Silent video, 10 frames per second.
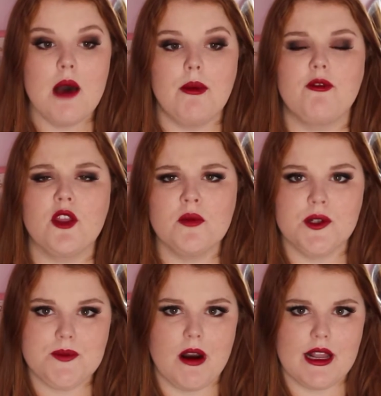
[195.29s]
but for the
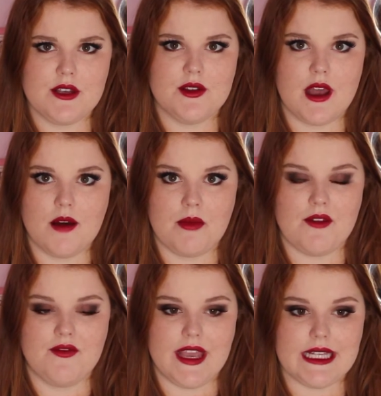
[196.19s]
most part I use it on
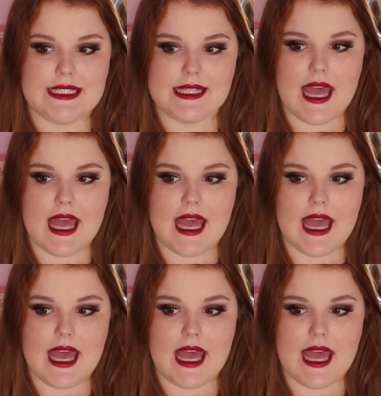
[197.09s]
my face,